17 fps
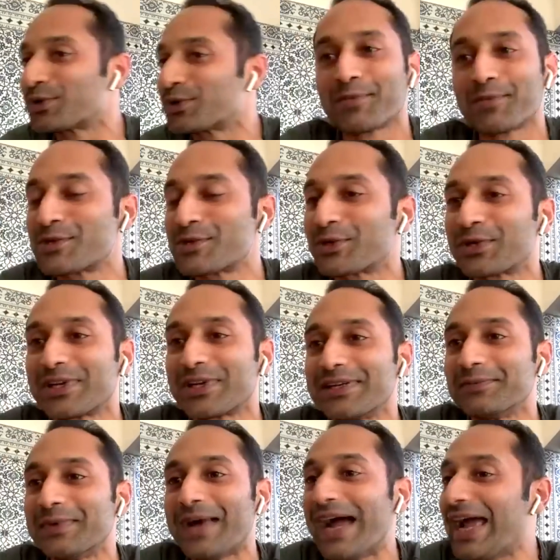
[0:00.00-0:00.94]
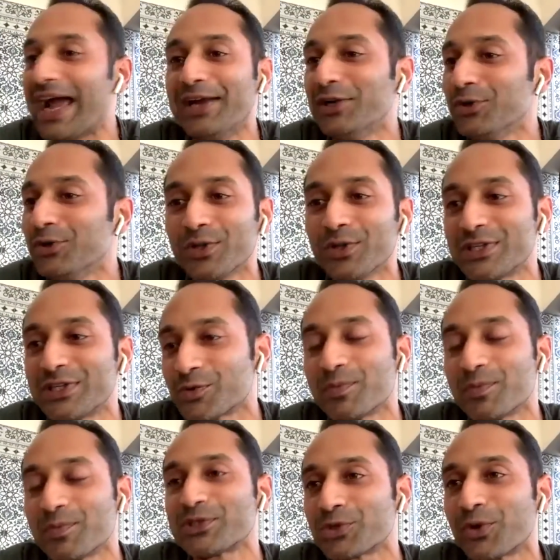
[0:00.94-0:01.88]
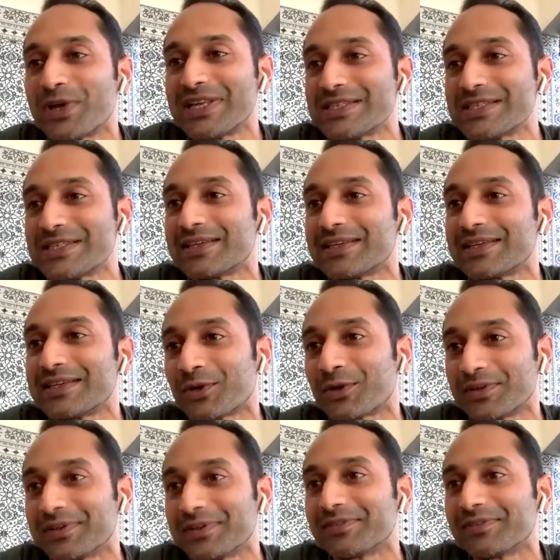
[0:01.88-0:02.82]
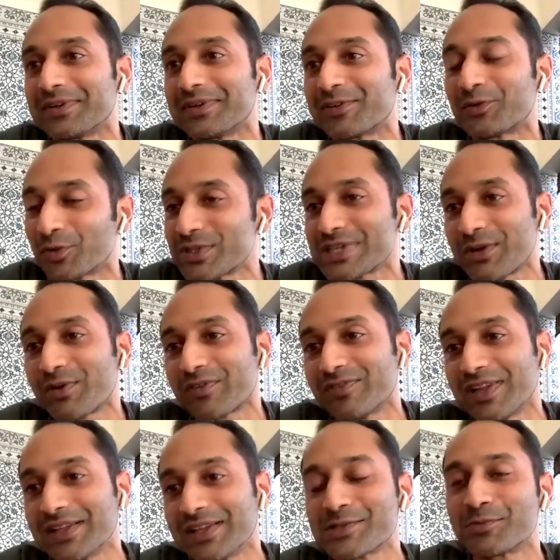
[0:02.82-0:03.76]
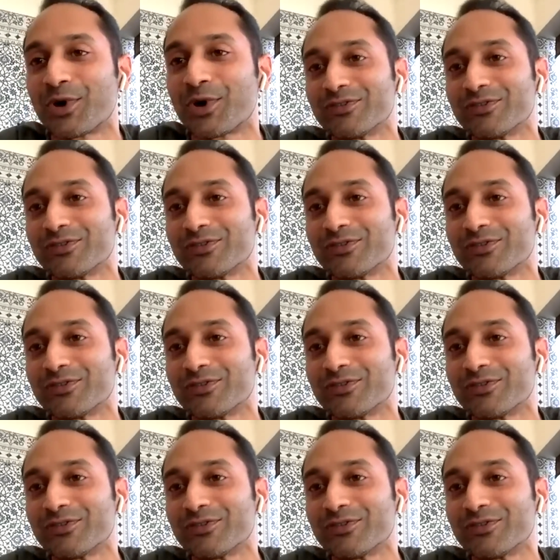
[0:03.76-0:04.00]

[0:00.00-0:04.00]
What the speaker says: I didn't know this would be so easy. You know, if it was, I would have done this more often.